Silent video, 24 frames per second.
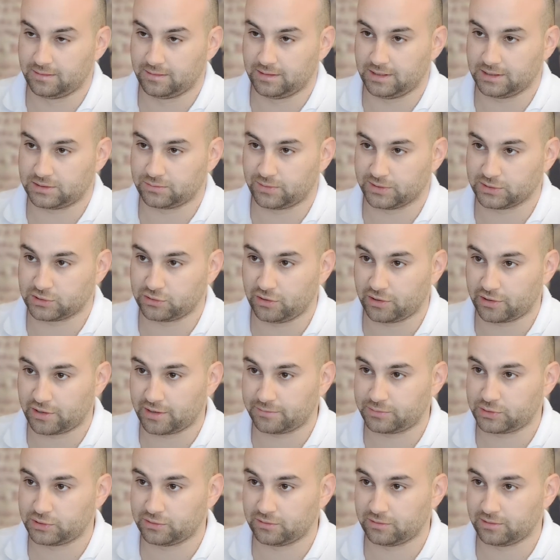This one's not
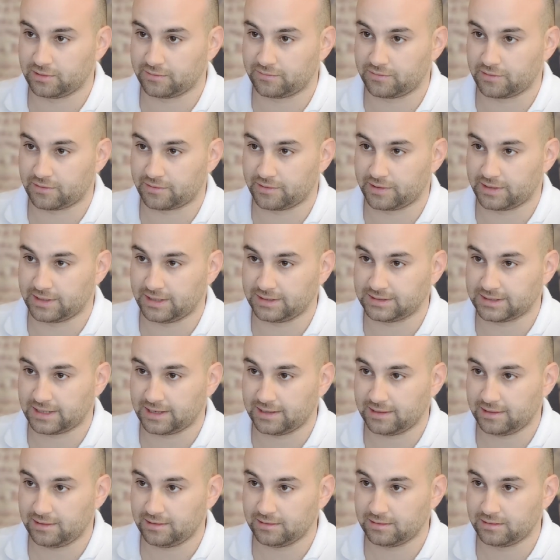optional if you're a
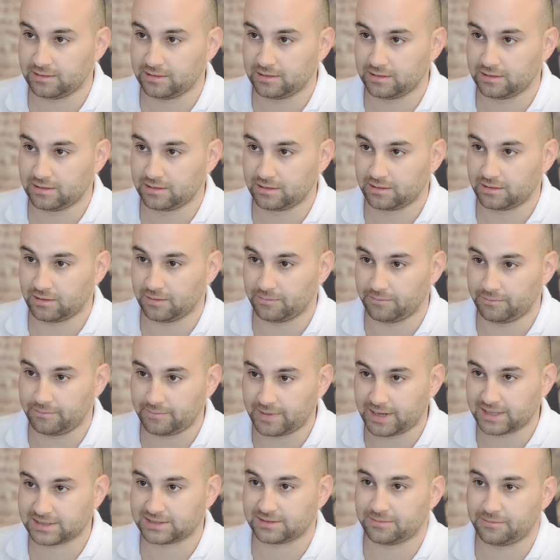detailer. You
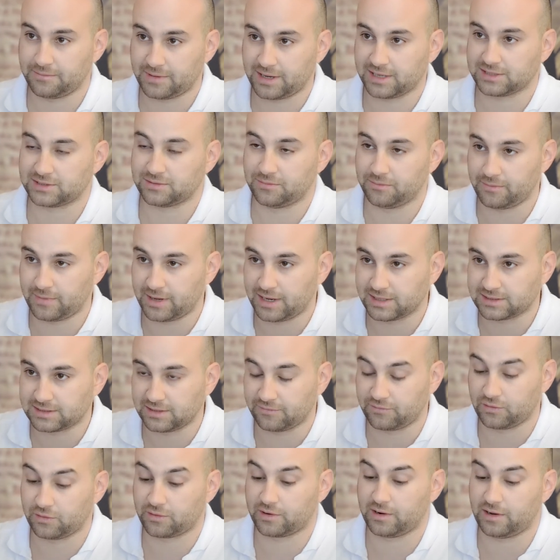must.
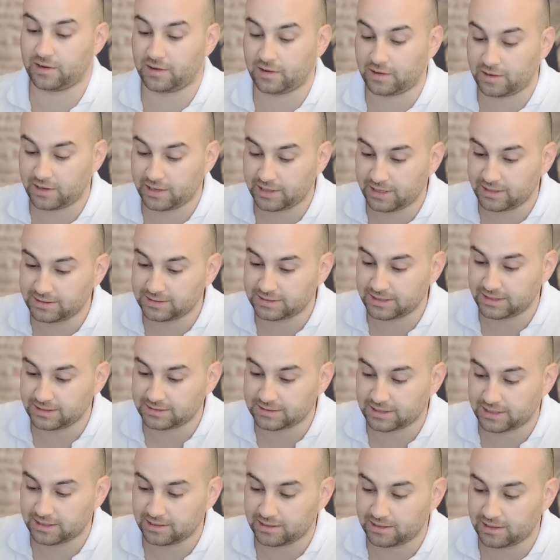If you're a high-end
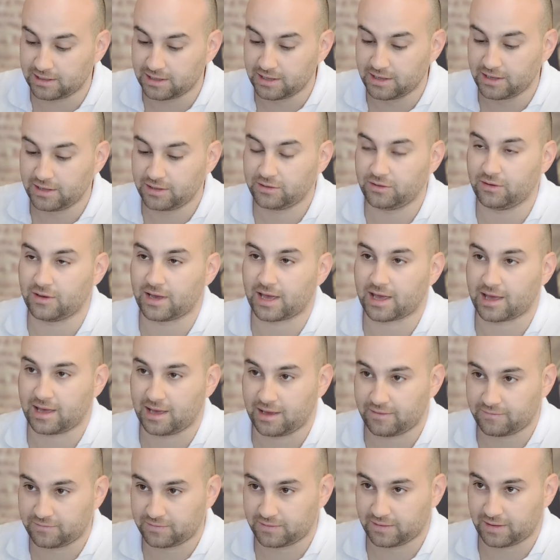detailer, you
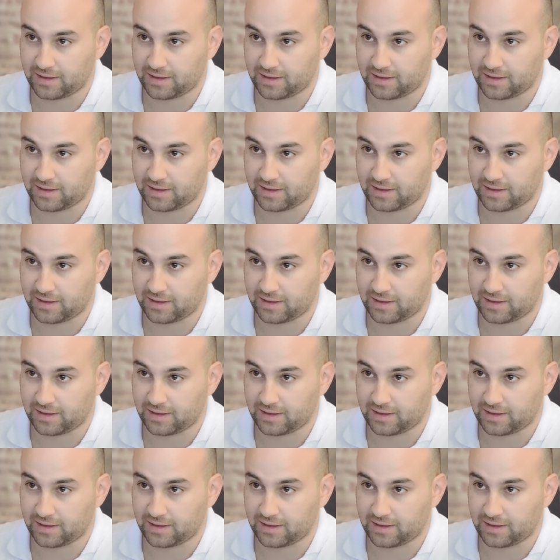have to